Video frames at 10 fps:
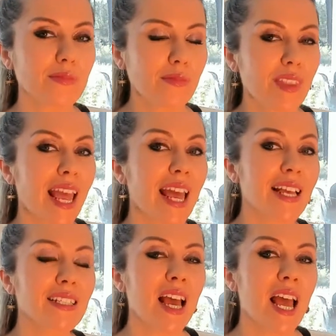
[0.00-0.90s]

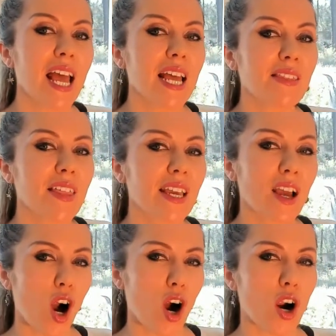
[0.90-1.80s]
and they
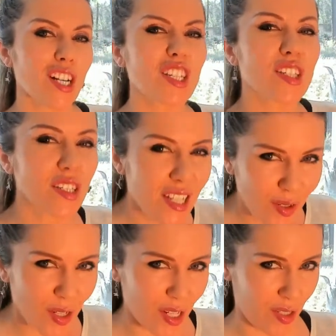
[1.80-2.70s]
are
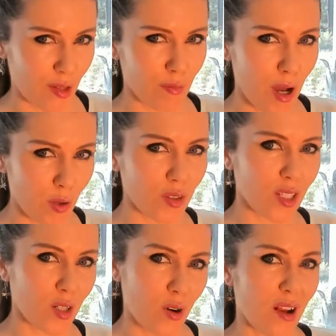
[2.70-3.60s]
serious about the
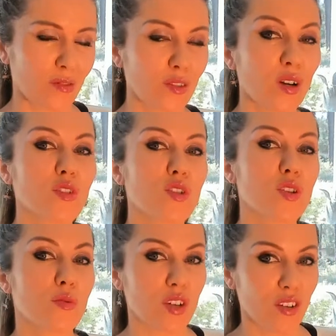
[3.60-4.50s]
craft of
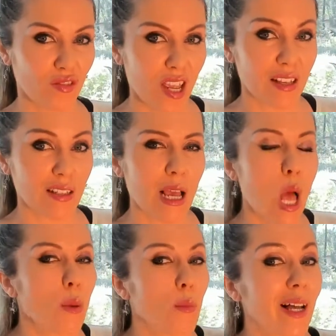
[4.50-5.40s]
Egyptian dance,
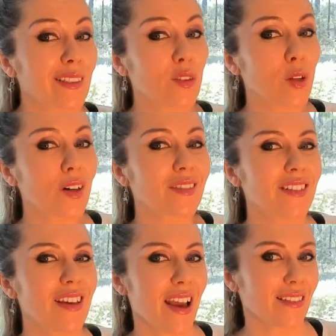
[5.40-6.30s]
but not
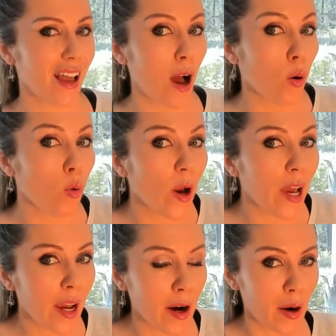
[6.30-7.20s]
yet
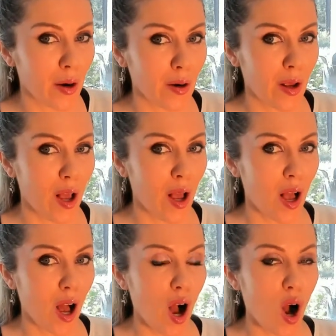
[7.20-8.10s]
aware
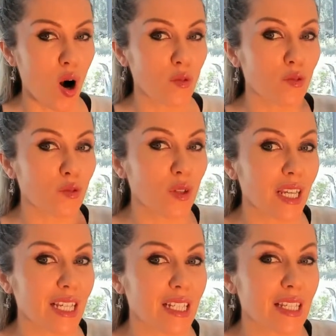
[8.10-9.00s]
of
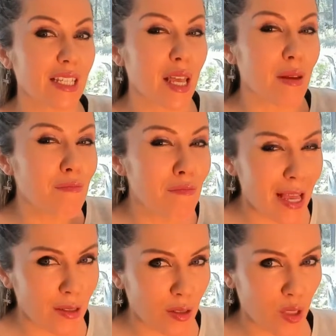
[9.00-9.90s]
its
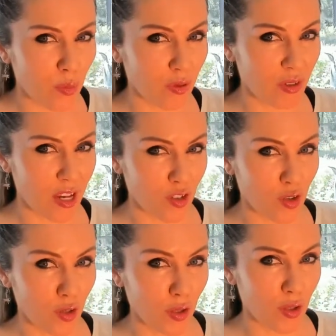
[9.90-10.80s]
immense
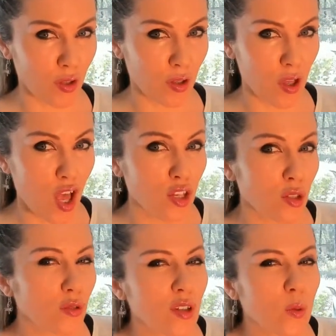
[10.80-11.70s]
potential. So
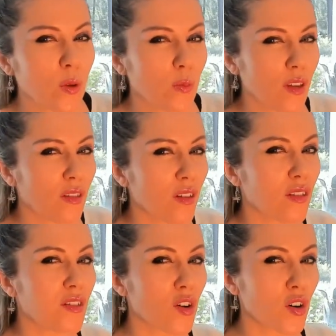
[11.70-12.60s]
this would be the
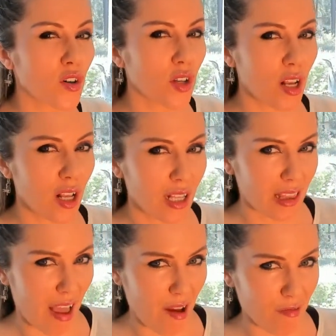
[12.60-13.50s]
third
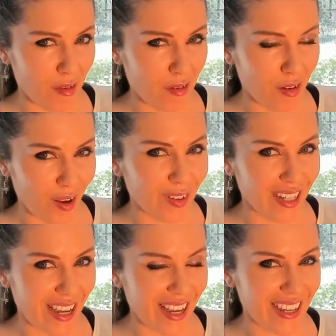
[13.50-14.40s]
level,
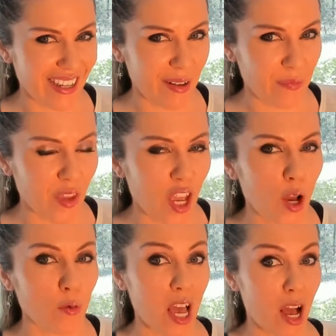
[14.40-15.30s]
okay?
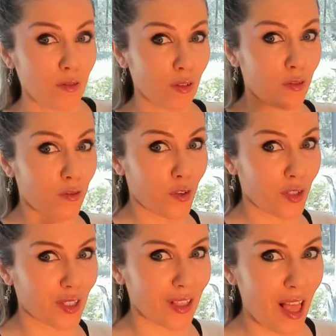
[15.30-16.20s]
We have the
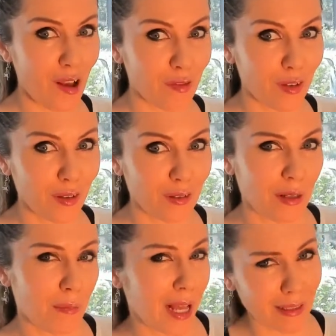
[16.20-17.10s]
first level, the
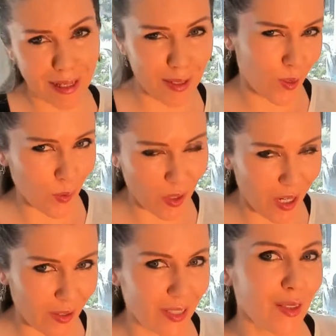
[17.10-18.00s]
belly dance
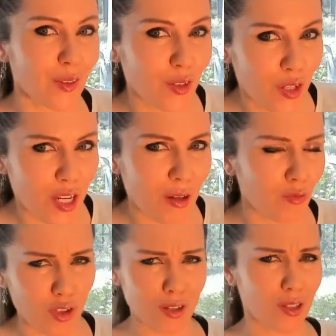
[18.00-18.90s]
workouts at the gym,
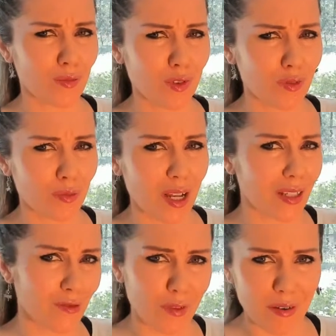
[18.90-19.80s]
just
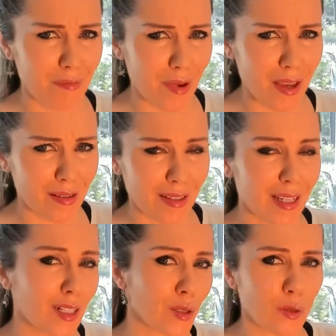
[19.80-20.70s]
movement, very
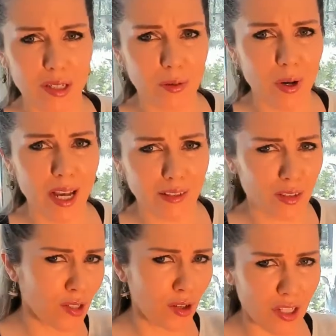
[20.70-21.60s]
basic, losing weight,
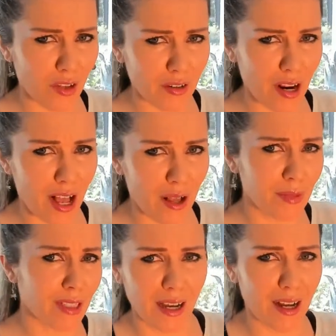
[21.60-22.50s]
toning your
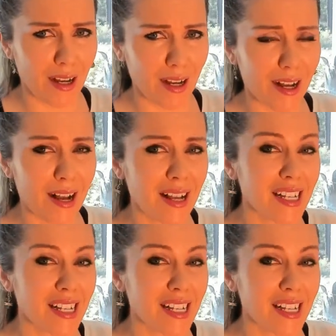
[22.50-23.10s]
abs, ha ha ha.